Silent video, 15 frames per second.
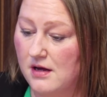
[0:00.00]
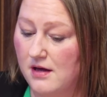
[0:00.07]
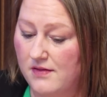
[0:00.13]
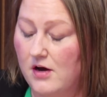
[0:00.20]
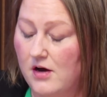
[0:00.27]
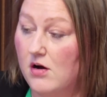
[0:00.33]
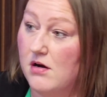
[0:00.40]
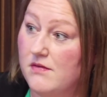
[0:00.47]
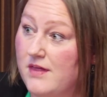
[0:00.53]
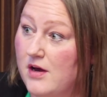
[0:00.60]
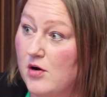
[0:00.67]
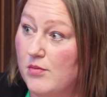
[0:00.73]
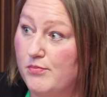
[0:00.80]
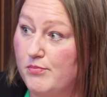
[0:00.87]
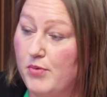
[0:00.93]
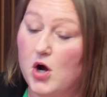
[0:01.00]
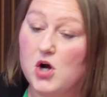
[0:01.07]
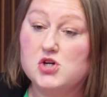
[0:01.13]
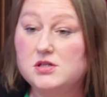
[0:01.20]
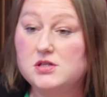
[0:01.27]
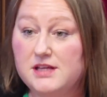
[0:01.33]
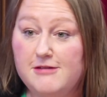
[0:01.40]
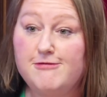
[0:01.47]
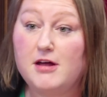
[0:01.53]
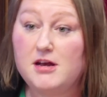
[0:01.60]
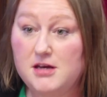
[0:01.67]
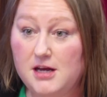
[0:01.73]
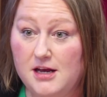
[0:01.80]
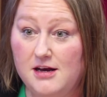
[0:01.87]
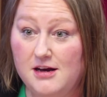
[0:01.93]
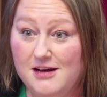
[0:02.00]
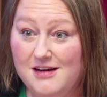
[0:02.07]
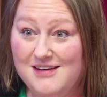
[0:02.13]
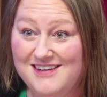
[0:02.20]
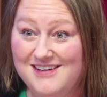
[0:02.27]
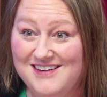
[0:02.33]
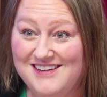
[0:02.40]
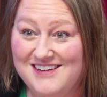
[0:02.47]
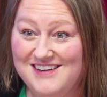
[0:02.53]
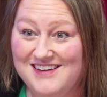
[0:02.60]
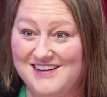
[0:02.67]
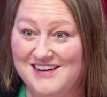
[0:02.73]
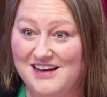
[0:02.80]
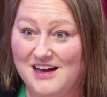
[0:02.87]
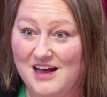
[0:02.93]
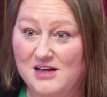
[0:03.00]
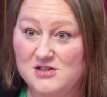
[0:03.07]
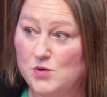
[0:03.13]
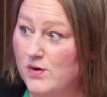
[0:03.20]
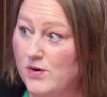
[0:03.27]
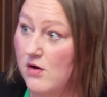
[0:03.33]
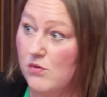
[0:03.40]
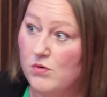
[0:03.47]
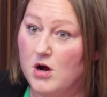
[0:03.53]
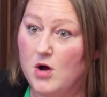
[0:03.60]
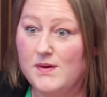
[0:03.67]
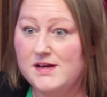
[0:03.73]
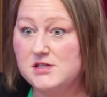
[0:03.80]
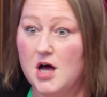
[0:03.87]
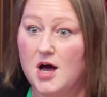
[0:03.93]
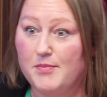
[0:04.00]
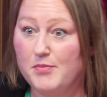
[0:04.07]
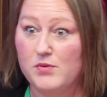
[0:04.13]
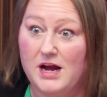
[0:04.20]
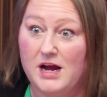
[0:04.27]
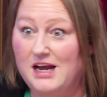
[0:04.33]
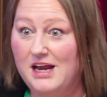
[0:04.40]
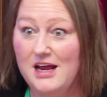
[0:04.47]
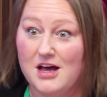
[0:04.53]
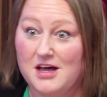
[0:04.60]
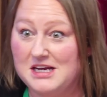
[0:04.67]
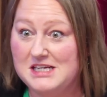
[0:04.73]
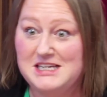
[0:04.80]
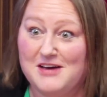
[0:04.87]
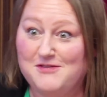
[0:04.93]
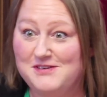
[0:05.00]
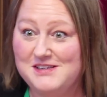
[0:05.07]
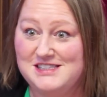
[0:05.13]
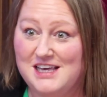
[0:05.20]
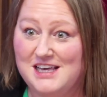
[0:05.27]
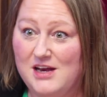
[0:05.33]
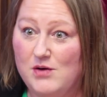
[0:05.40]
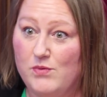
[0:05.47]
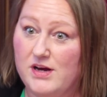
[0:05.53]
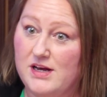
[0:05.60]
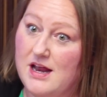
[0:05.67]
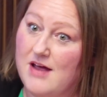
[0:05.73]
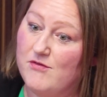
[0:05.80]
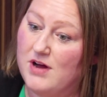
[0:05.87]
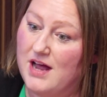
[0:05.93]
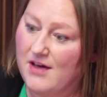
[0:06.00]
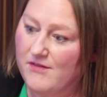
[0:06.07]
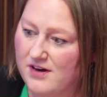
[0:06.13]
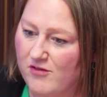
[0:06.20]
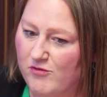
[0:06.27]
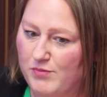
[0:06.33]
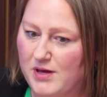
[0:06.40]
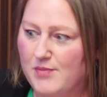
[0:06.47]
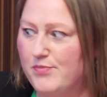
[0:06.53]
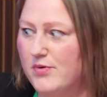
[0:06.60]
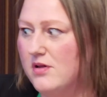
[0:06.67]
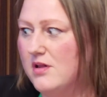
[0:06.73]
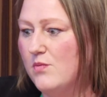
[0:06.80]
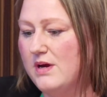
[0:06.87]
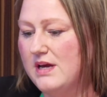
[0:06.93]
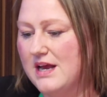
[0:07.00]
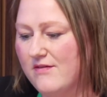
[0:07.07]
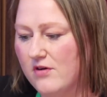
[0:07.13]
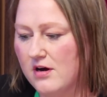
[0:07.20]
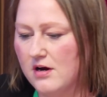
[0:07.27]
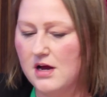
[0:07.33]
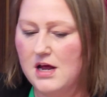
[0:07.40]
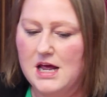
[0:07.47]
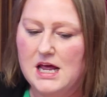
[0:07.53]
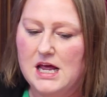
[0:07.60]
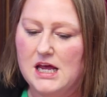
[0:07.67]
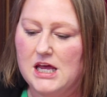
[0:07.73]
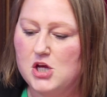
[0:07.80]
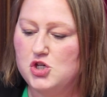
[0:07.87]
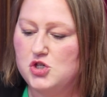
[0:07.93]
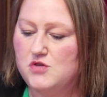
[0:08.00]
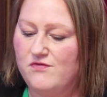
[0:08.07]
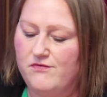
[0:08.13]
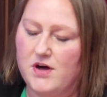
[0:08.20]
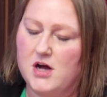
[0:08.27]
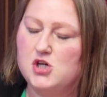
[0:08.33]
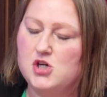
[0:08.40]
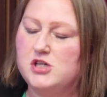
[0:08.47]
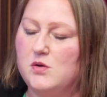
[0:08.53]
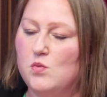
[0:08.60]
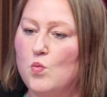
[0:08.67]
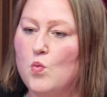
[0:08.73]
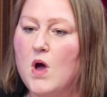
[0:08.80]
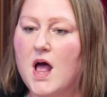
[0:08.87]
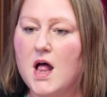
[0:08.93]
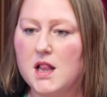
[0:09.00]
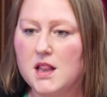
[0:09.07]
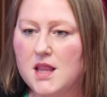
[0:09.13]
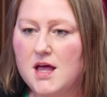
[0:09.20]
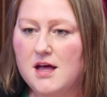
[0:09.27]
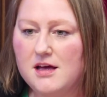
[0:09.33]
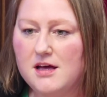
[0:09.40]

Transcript: that are partially funded. And so we're always operating on a deficit, and we never have enough people, and we never can function well.